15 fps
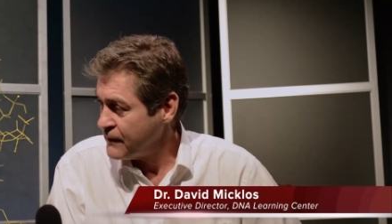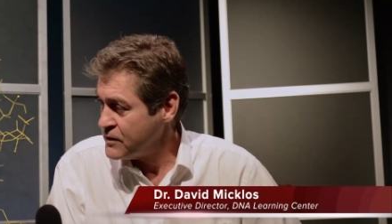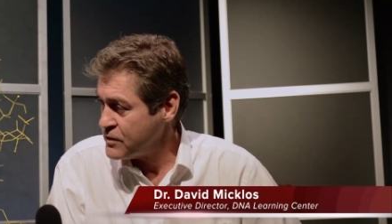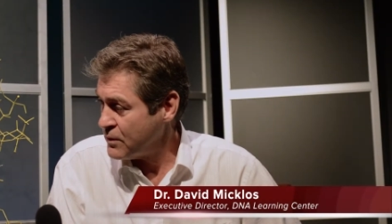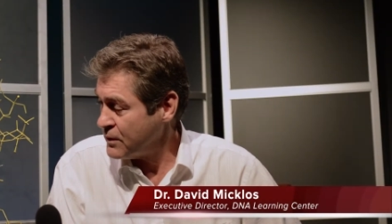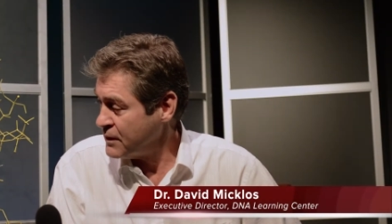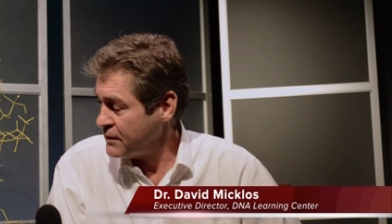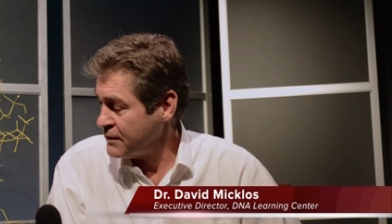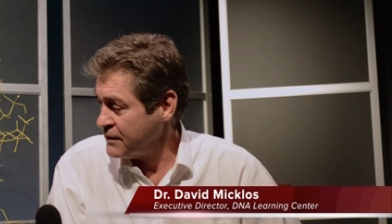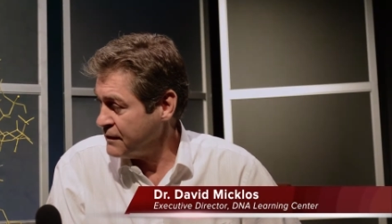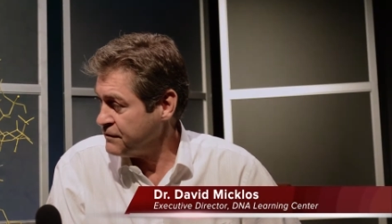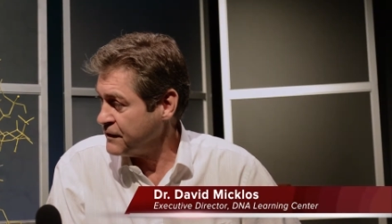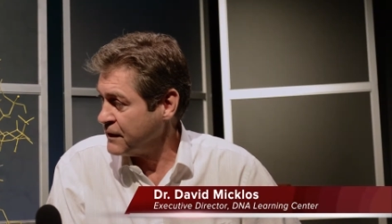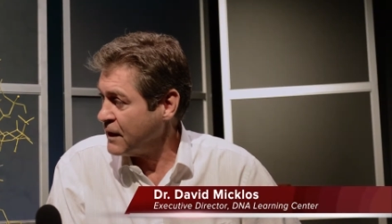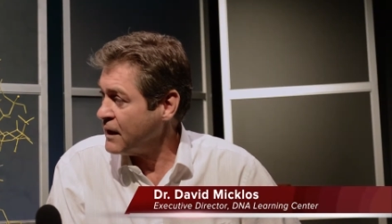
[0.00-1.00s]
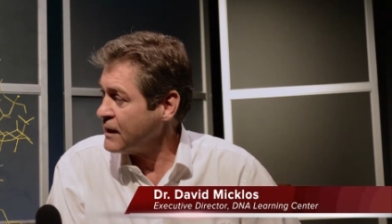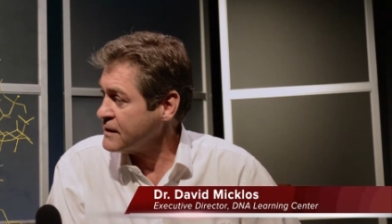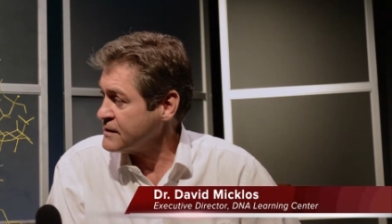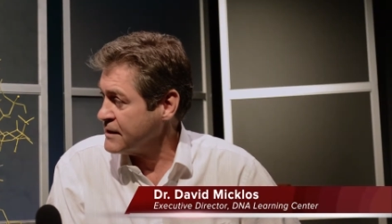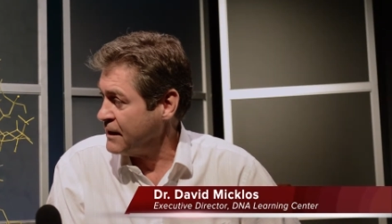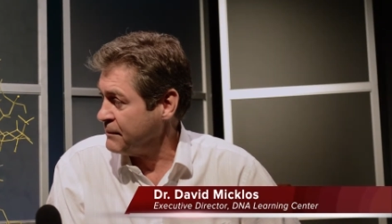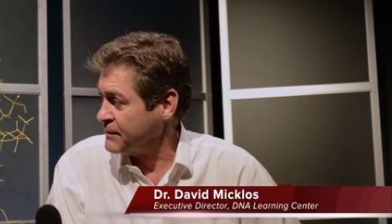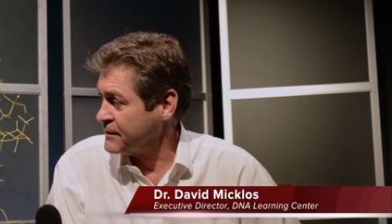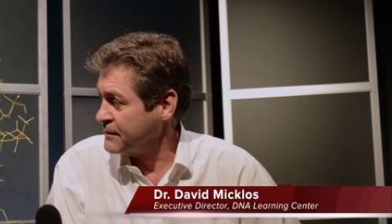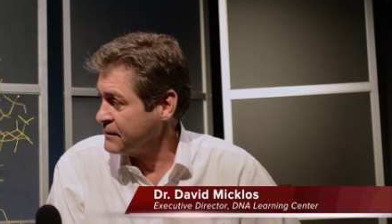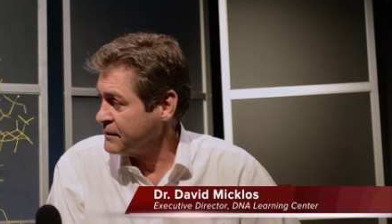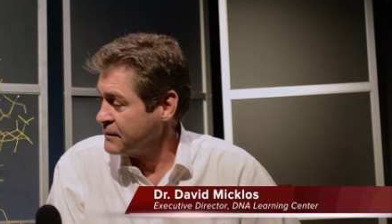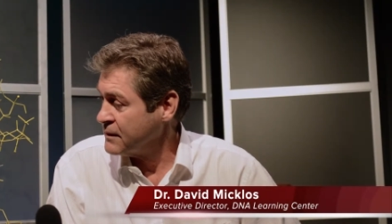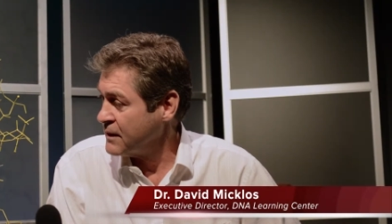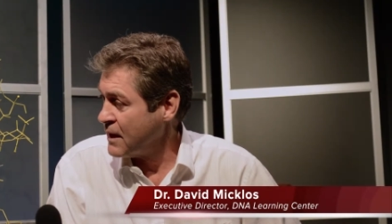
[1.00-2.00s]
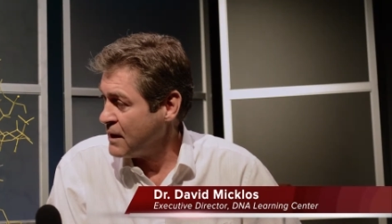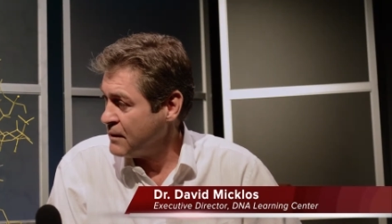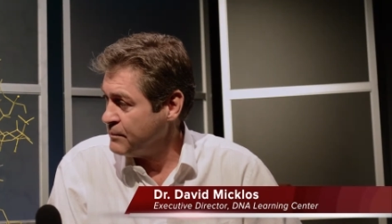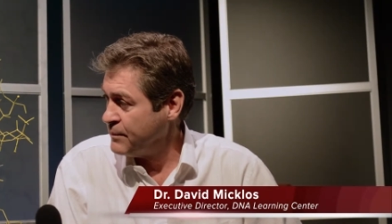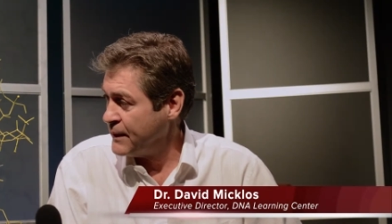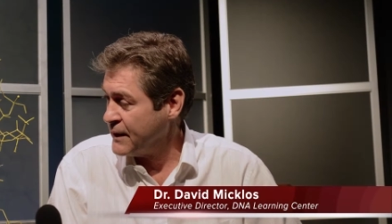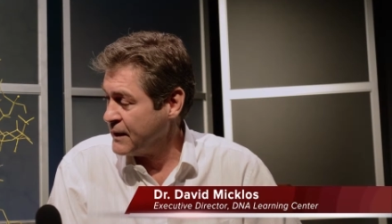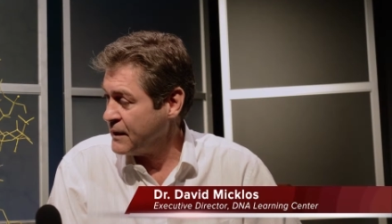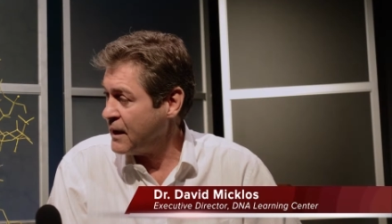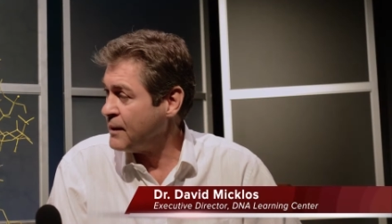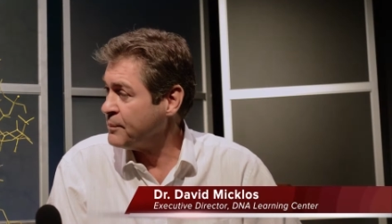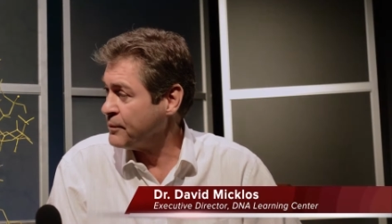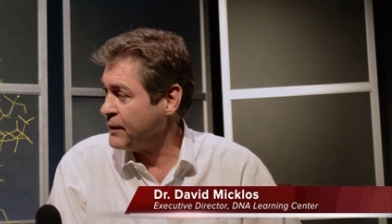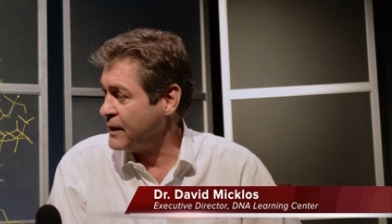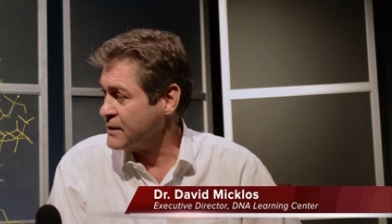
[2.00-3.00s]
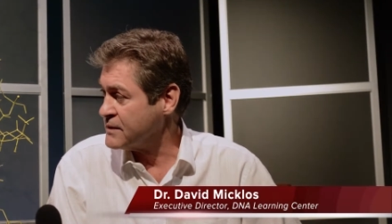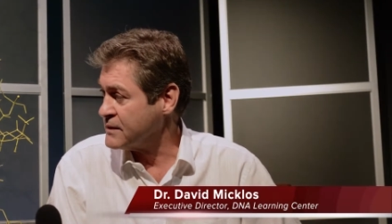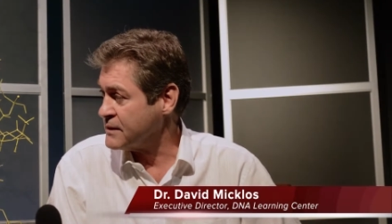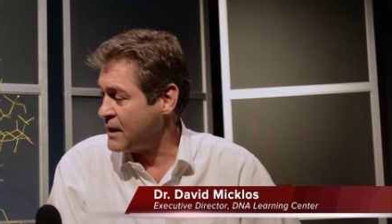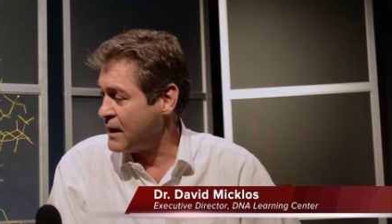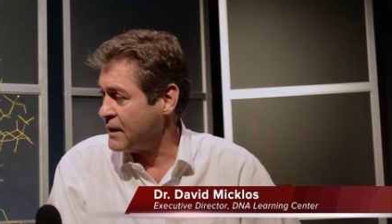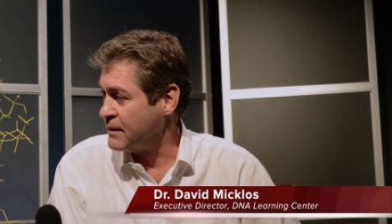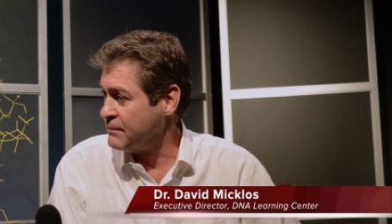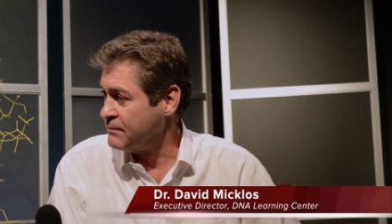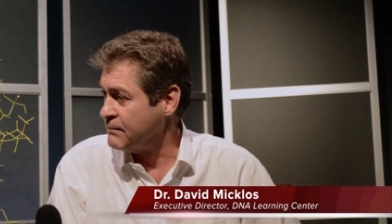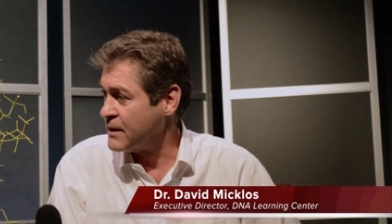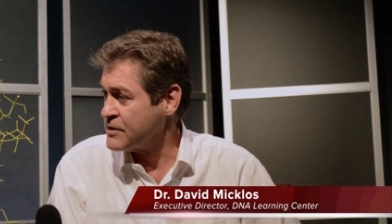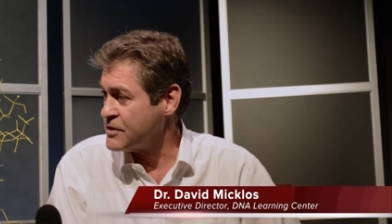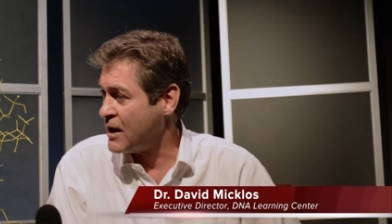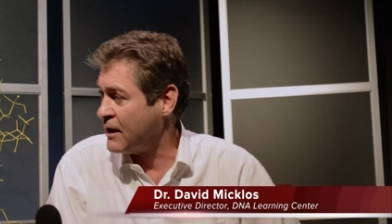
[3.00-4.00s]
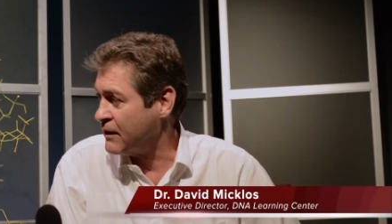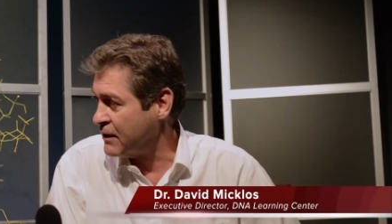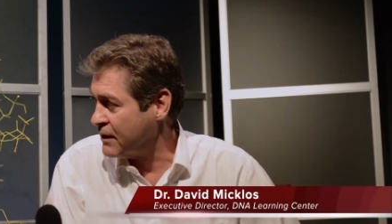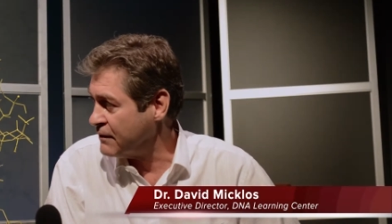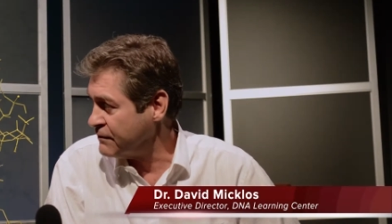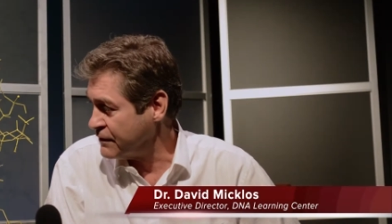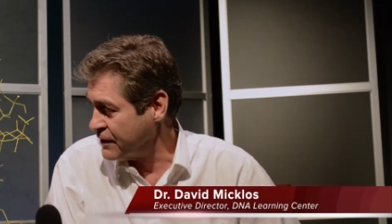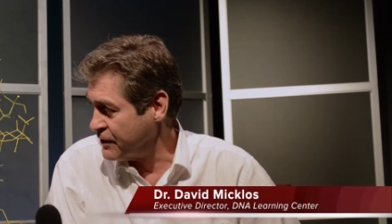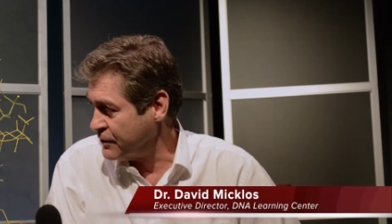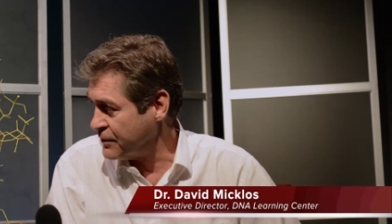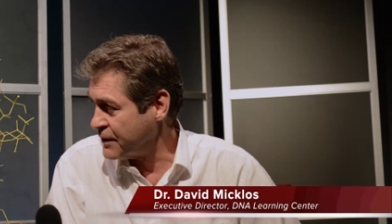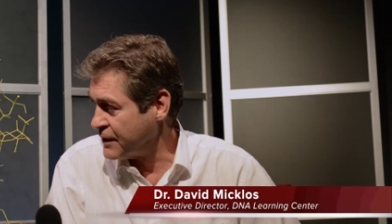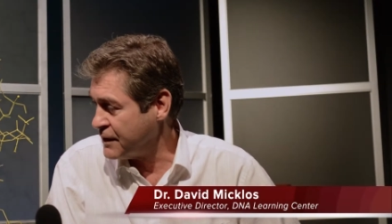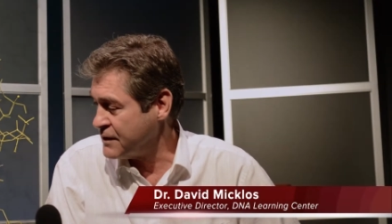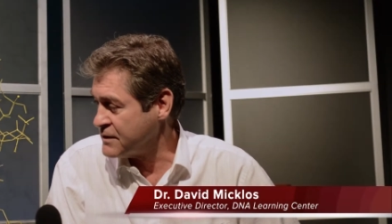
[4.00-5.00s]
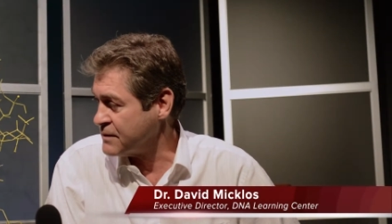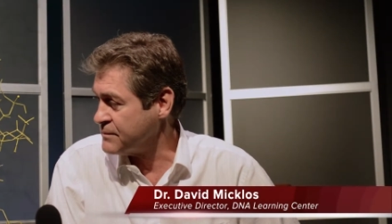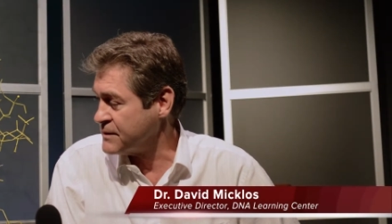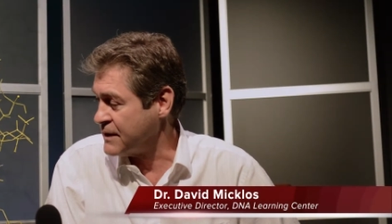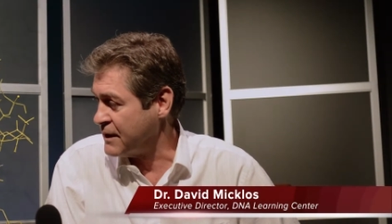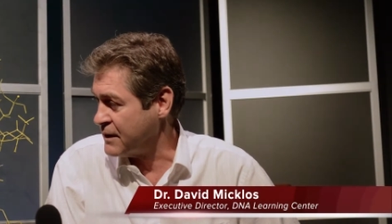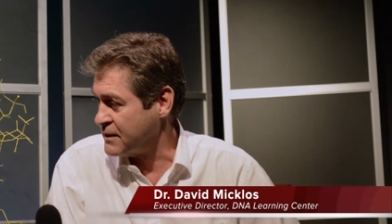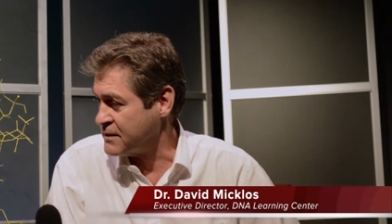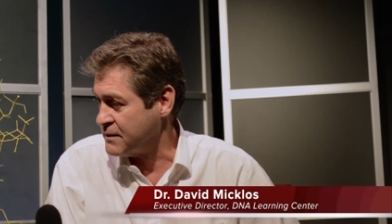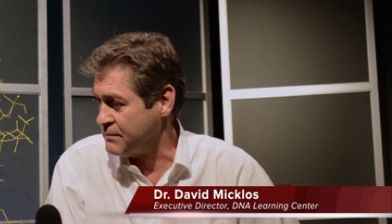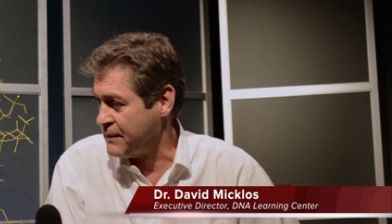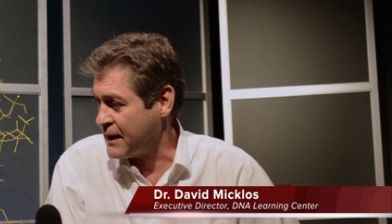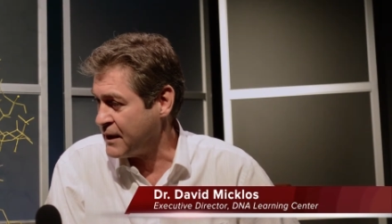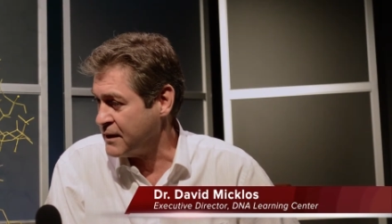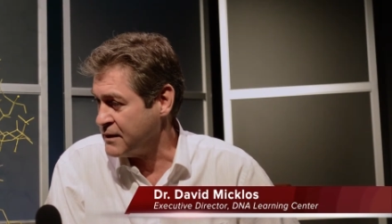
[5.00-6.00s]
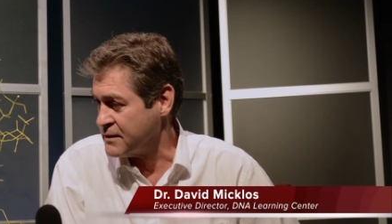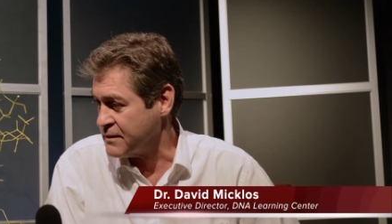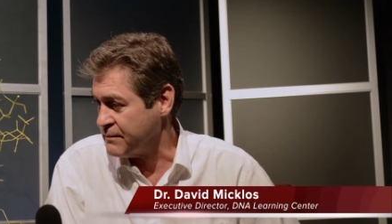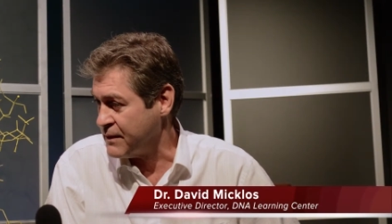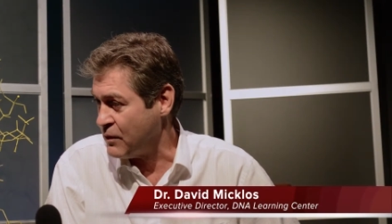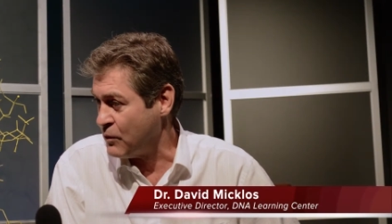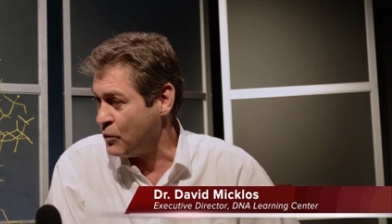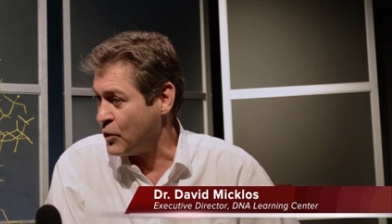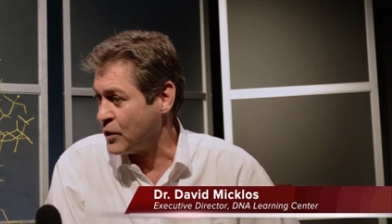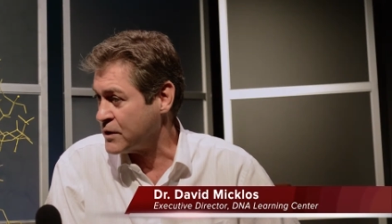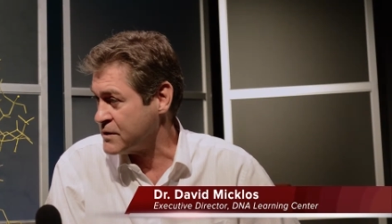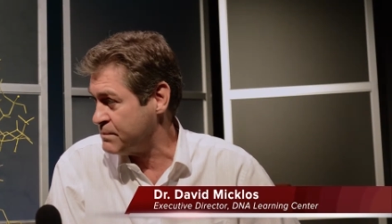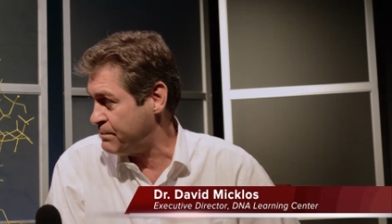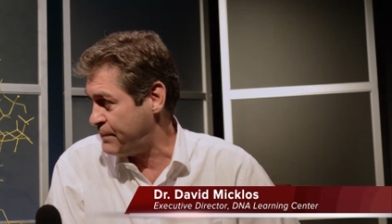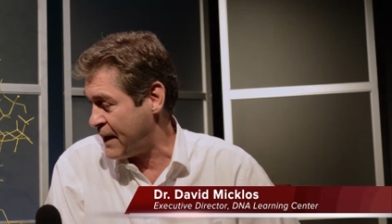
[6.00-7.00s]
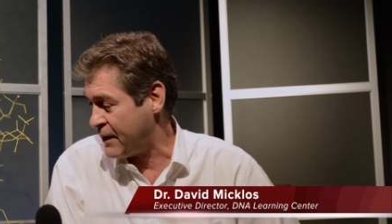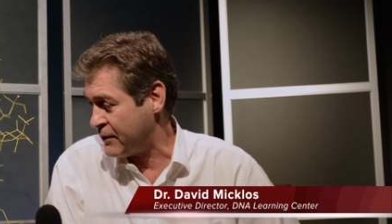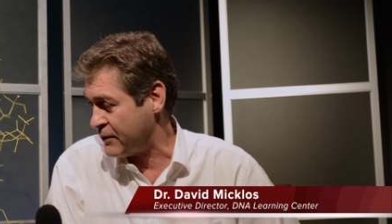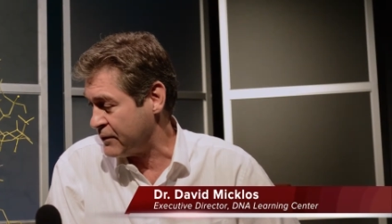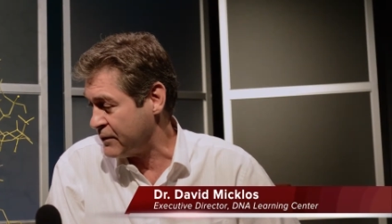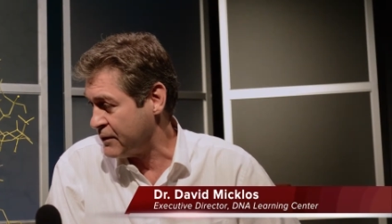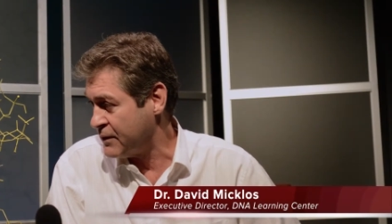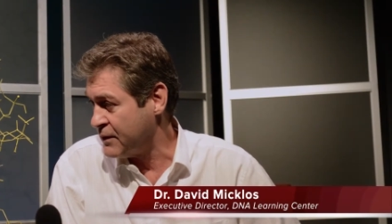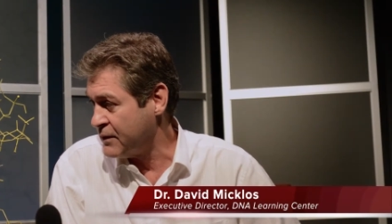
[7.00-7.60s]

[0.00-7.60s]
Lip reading: So a little different concept, but it operates at a much higher level in organisms, and it's a mechanism that works better